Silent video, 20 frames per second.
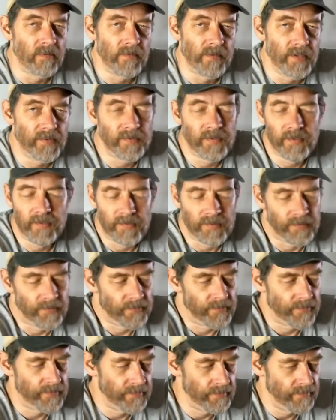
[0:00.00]
This
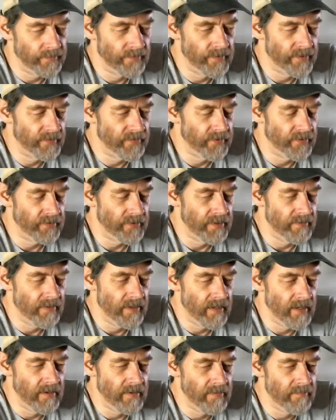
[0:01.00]
is
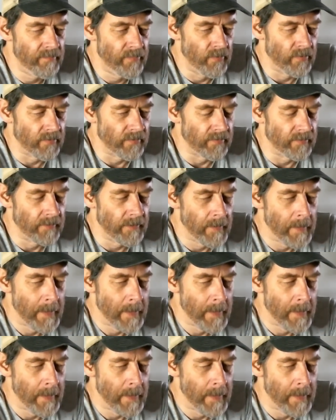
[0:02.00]
important.